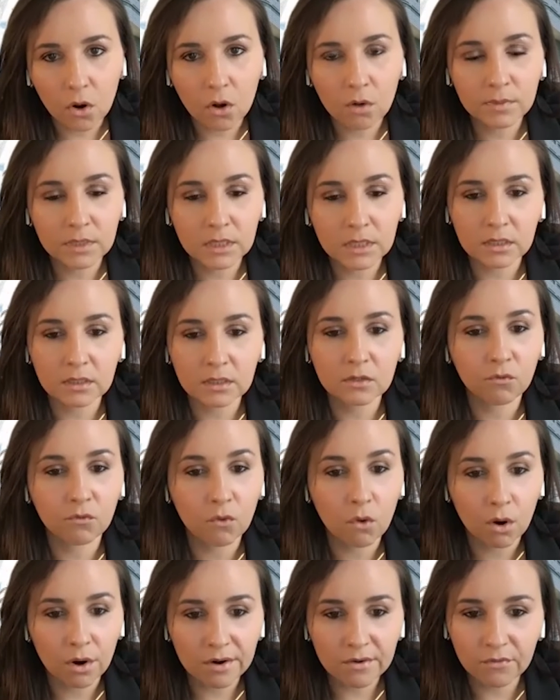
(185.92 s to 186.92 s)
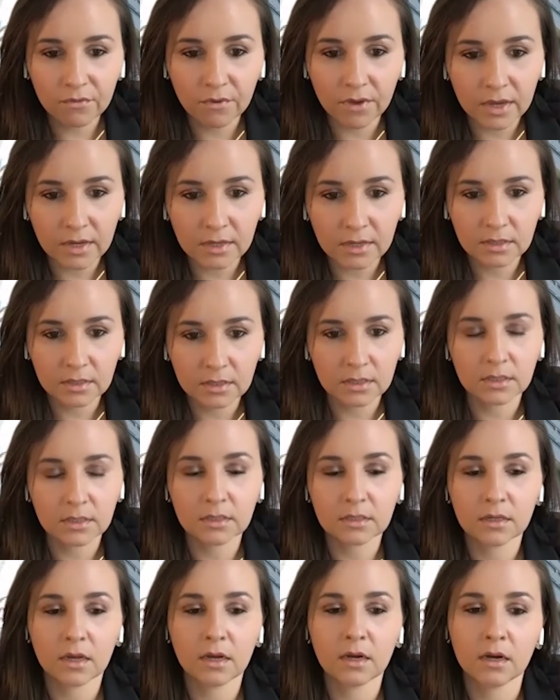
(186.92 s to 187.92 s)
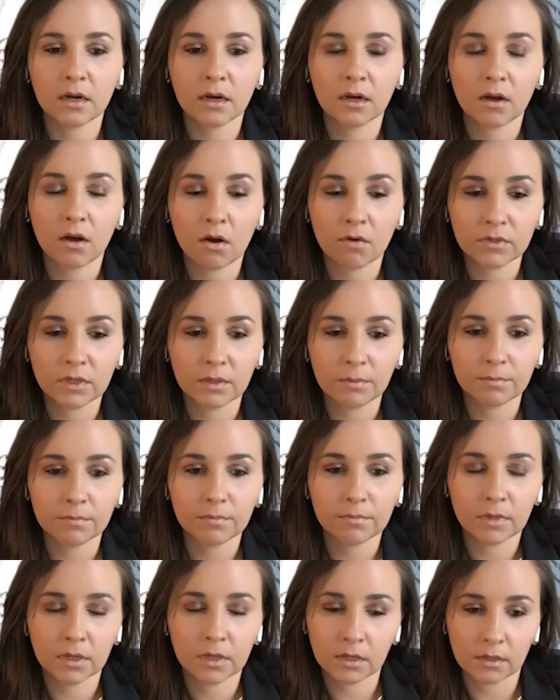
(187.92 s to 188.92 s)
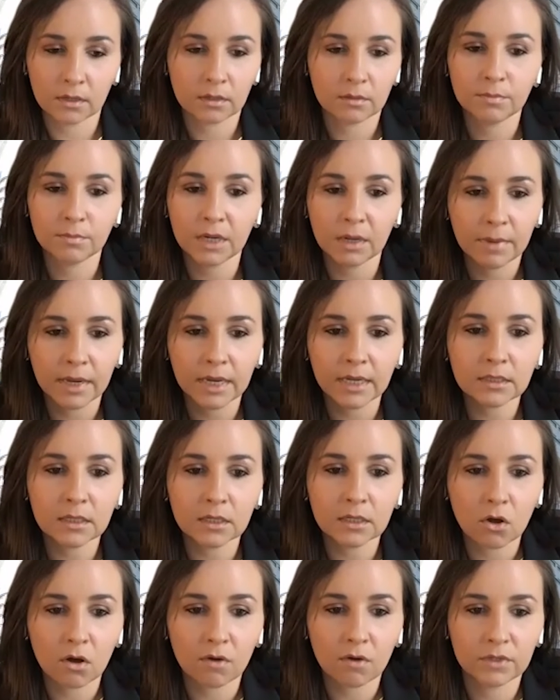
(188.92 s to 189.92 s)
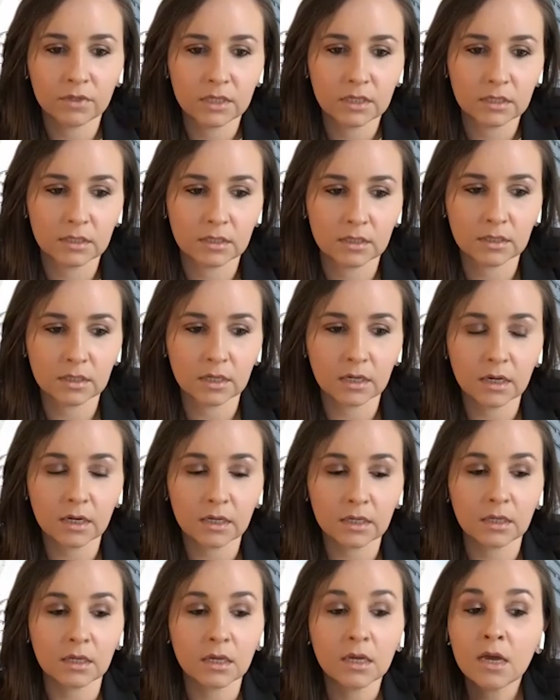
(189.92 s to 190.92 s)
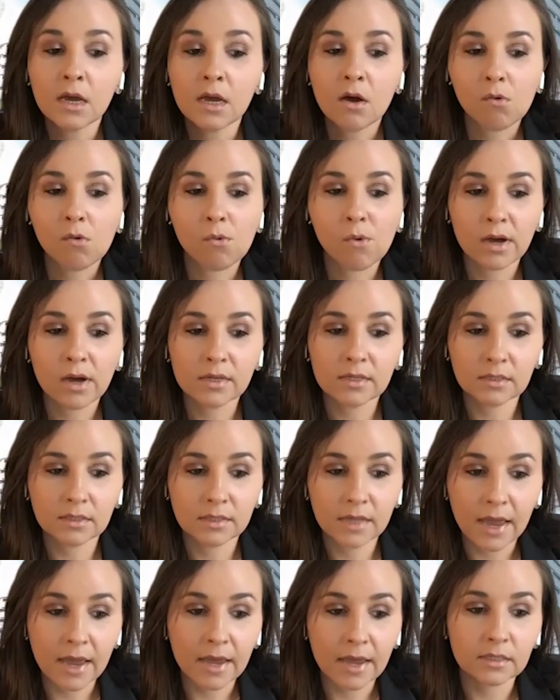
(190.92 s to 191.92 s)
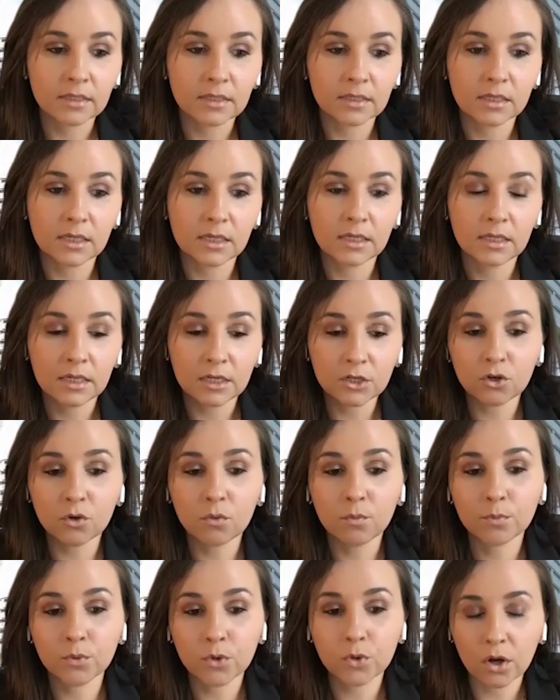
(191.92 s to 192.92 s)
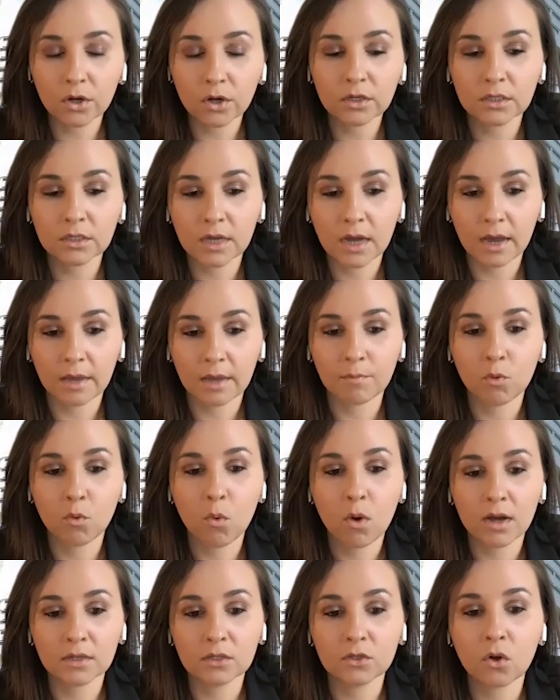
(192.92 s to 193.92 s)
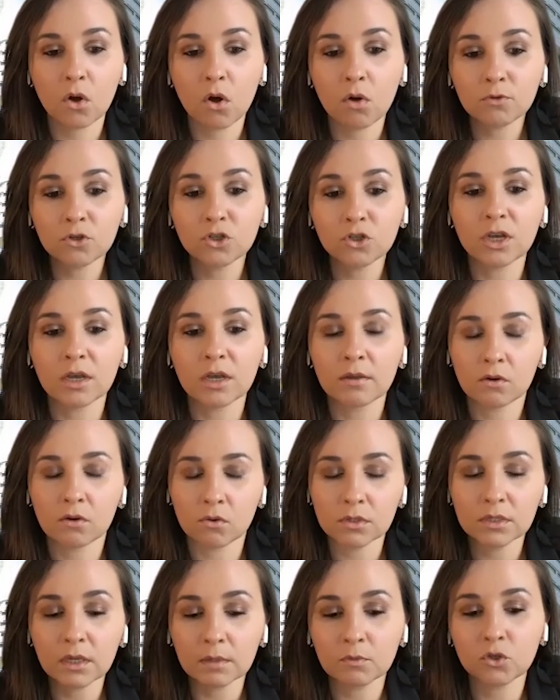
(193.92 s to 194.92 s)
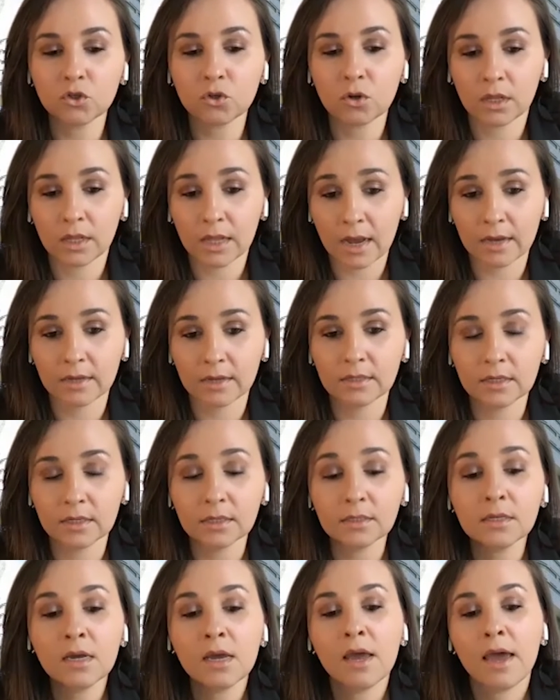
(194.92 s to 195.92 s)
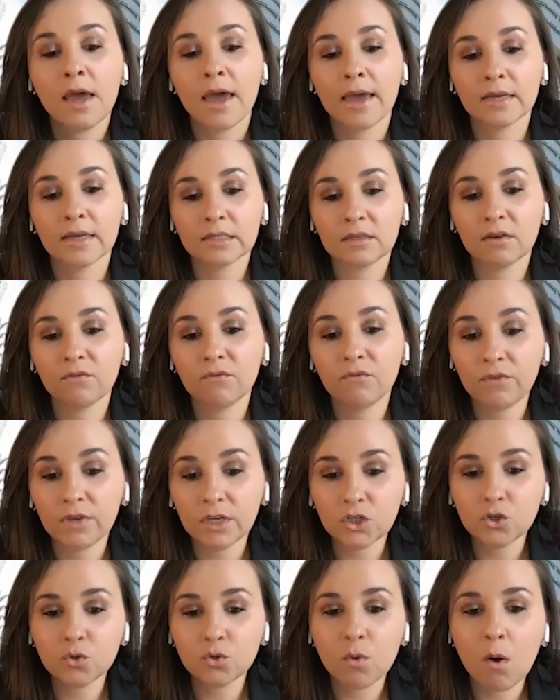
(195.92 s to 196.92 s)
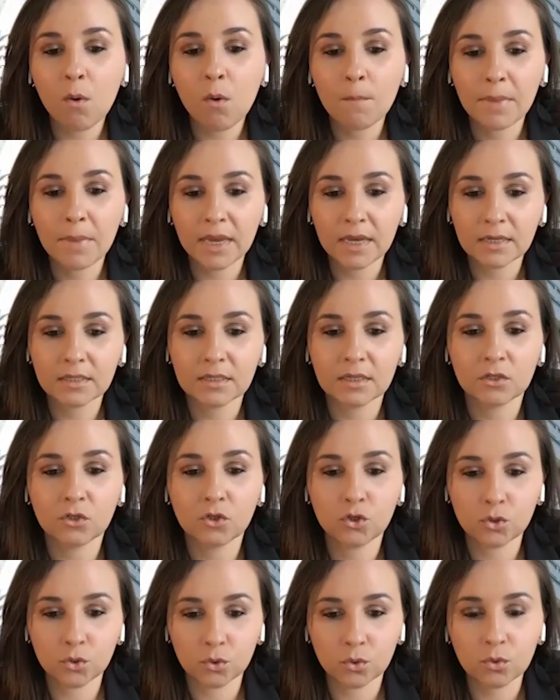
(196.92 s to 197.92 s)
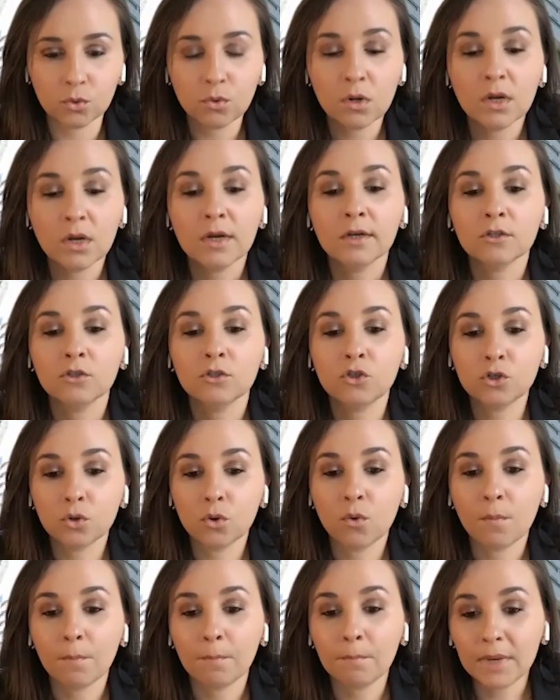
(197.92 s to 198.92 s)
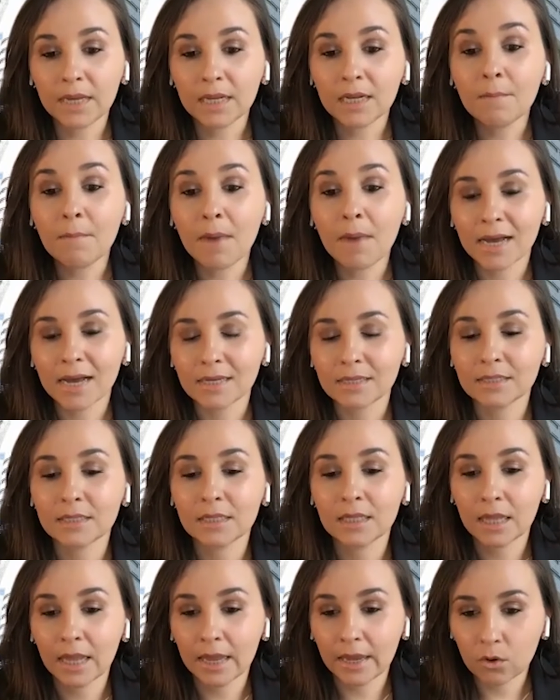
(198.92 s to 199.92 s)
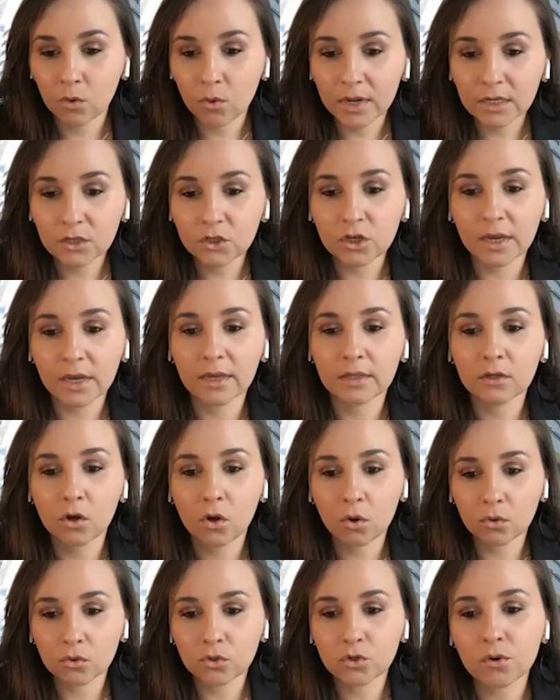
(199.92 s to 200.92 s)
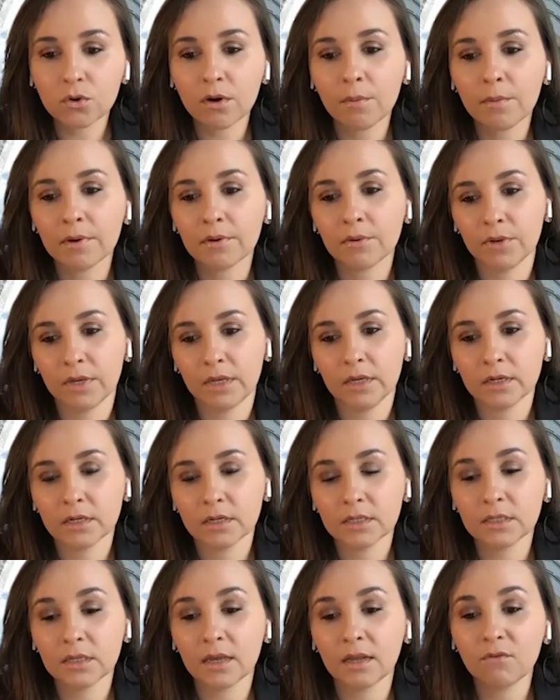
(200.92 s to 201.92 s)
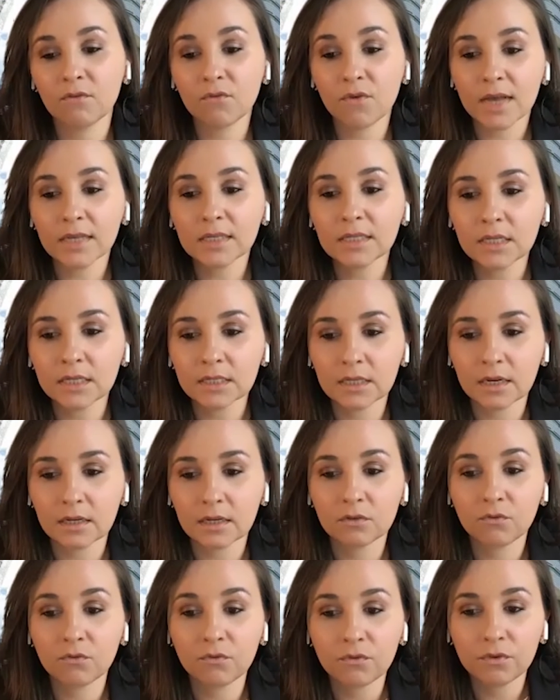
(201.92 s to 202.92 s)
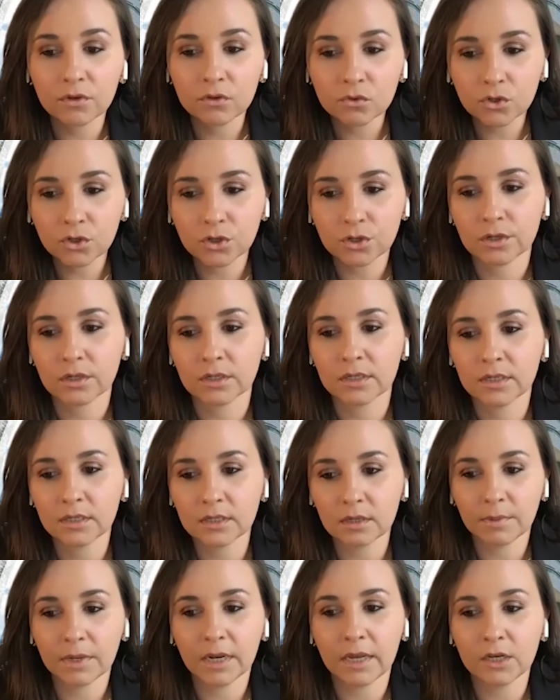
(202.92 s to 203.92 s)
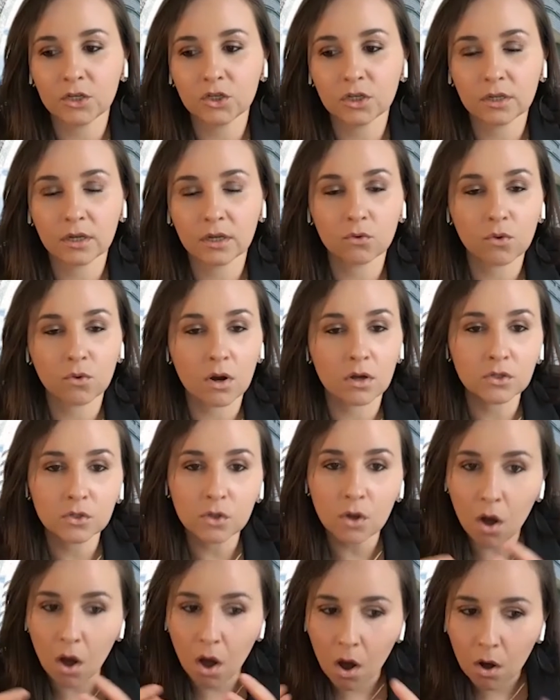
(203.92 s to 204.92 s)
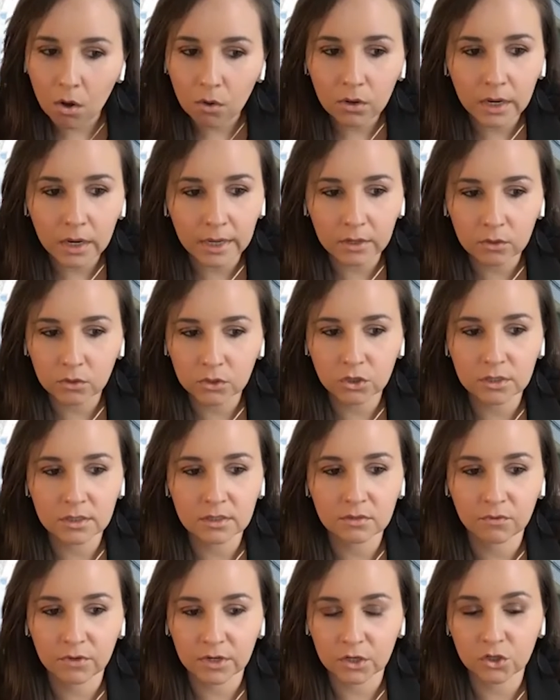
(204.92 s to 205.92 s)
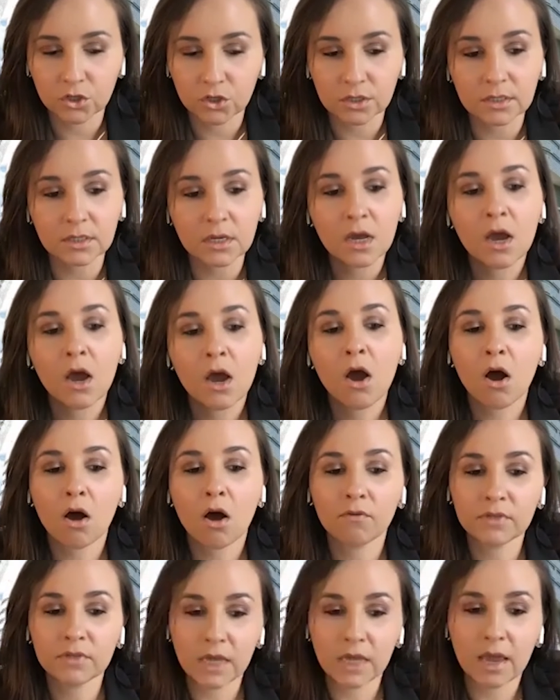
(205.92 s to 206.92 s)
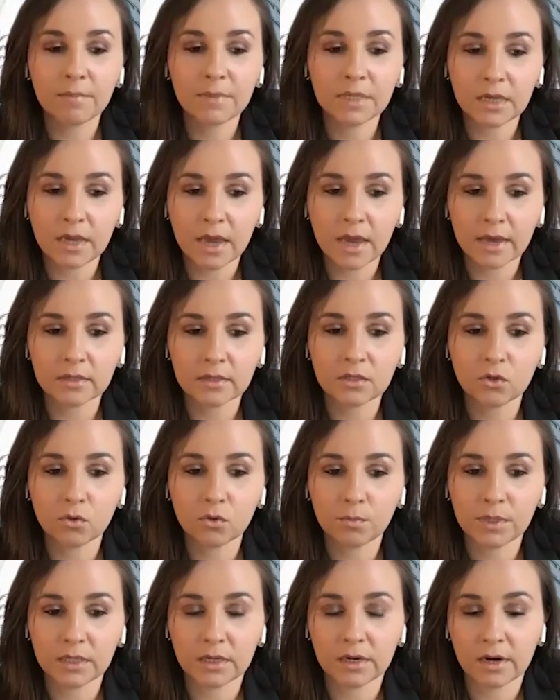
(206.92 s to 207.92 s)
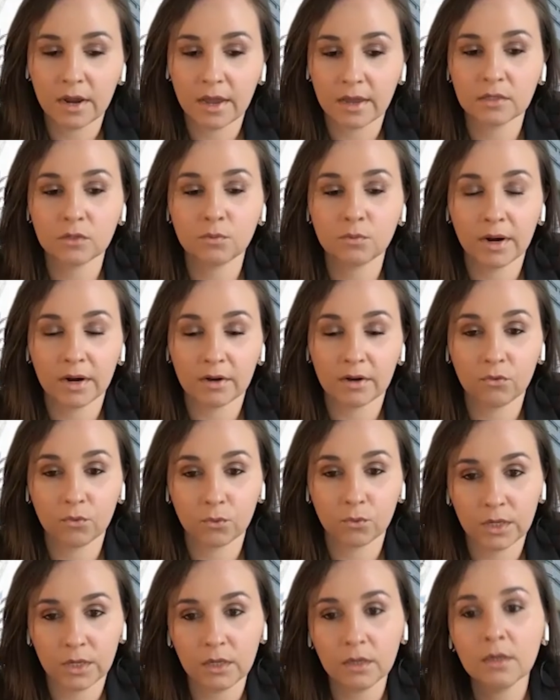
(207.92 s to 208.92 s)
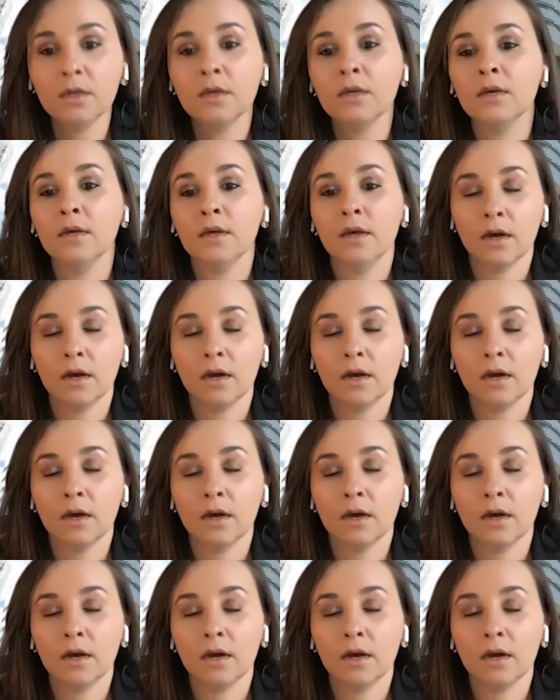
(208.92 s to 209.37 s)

from these 4 phases of the implemented of this study was that the initial prototype was conceptualized as a visual-based tool to minimize language and cultural barriers and facilitate future dissemination across all languages versions of the MDS-UPDRS Part 3.